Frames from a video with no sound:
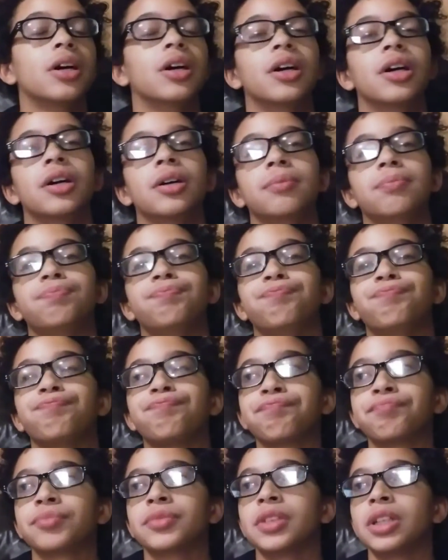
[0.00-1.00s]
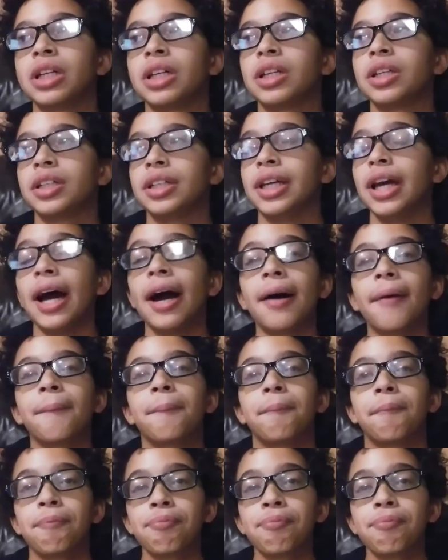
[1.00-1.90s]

yeah,